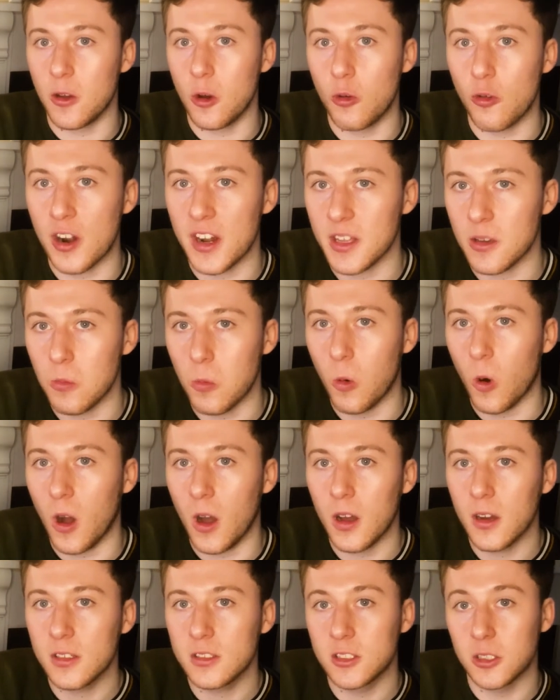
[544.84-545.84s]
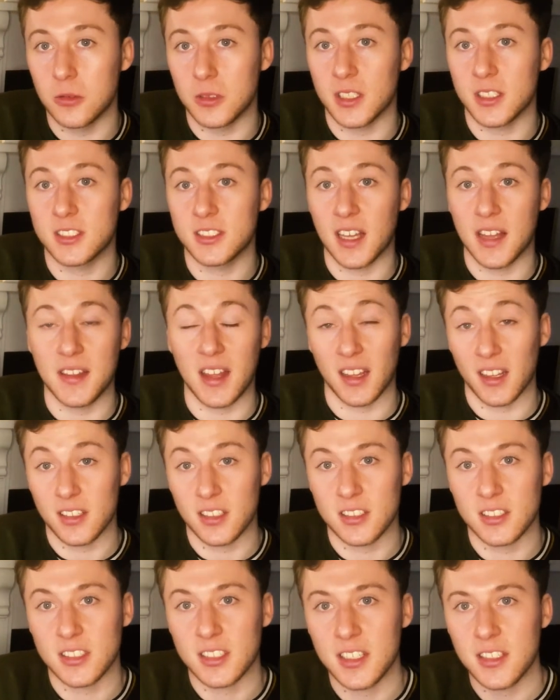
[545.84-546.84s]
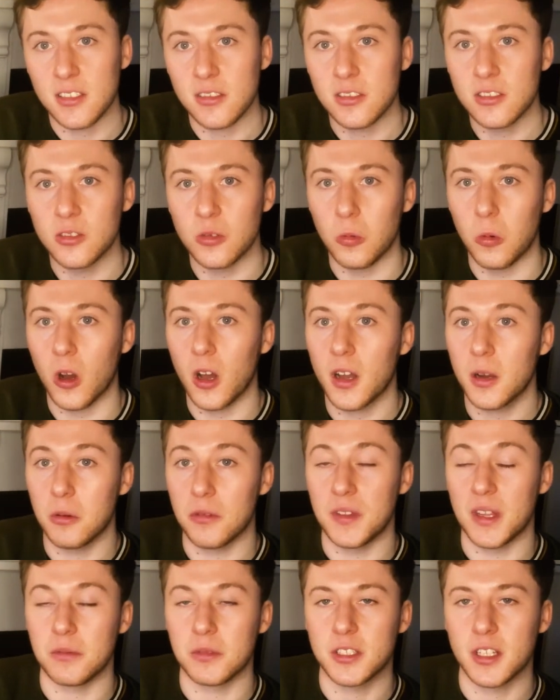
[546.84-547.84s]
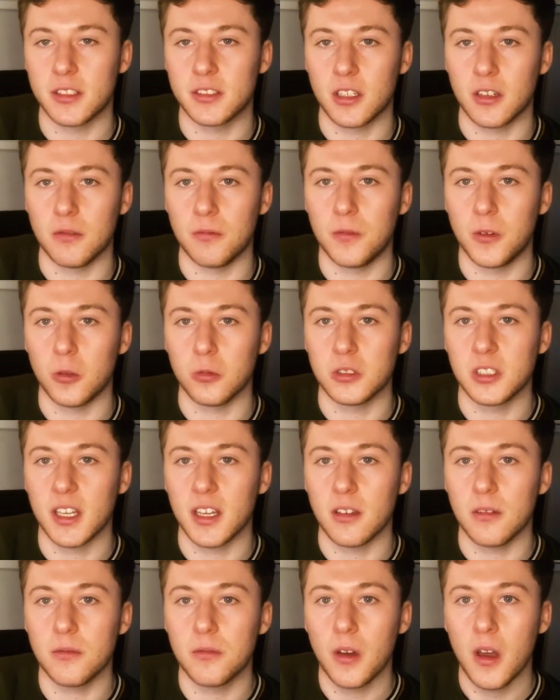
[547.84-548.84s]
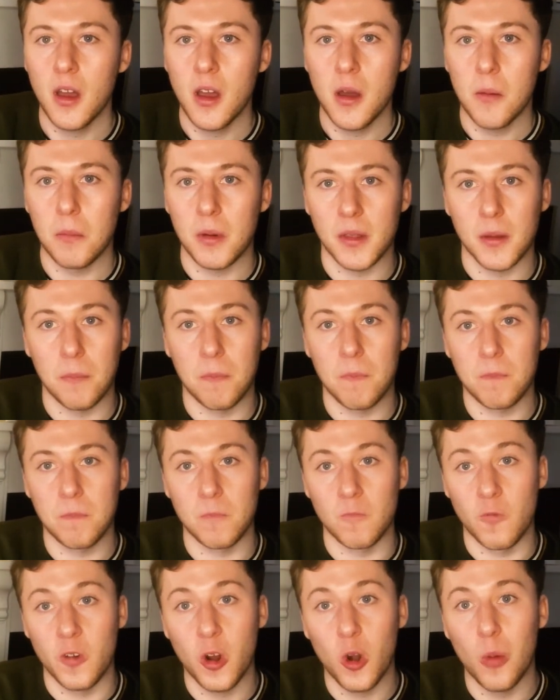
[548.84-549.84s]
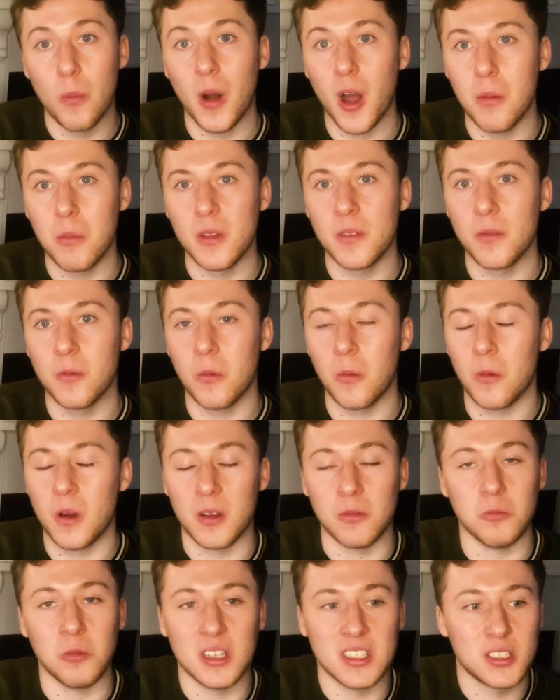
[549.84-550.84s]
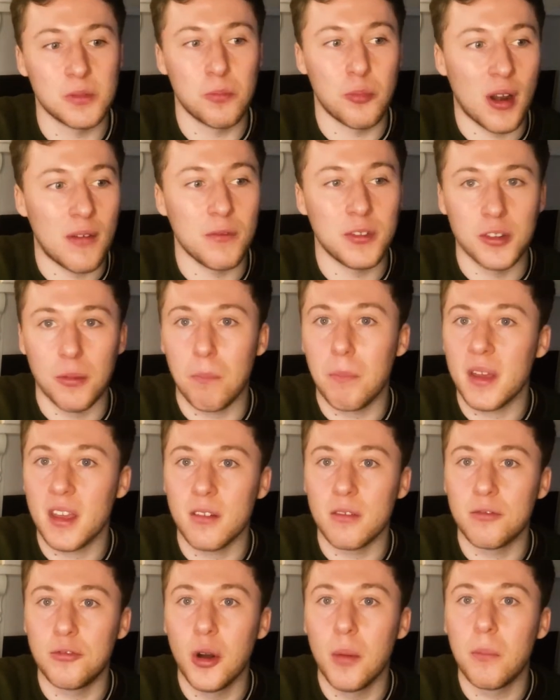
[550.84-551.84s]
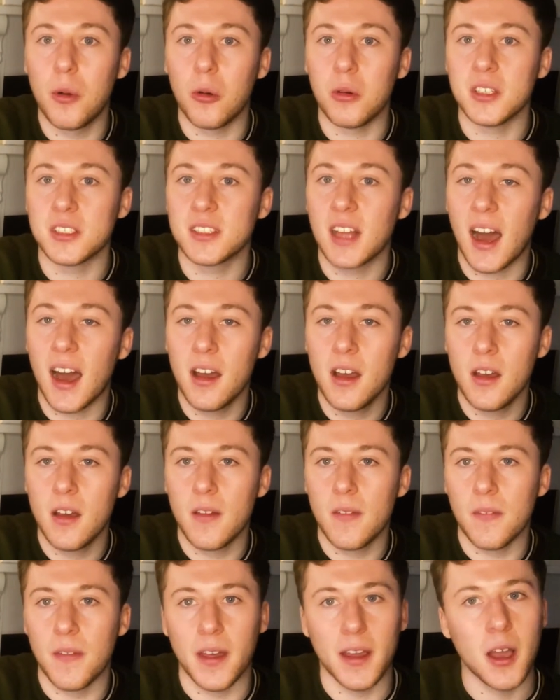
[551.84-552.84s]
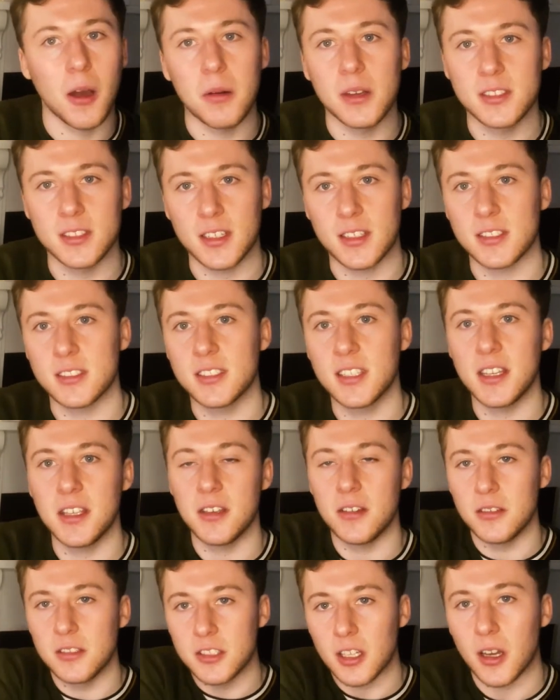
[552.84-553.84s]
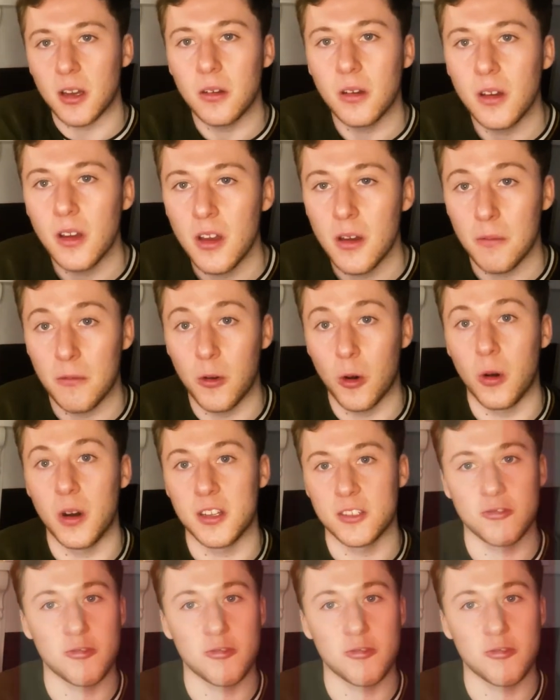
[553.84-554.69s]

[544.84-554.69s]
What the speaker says: already worked to an extent and continues to work with them sitting in 14th. But the real moment in which Brentford have beaten football is that they're going to continue to. For as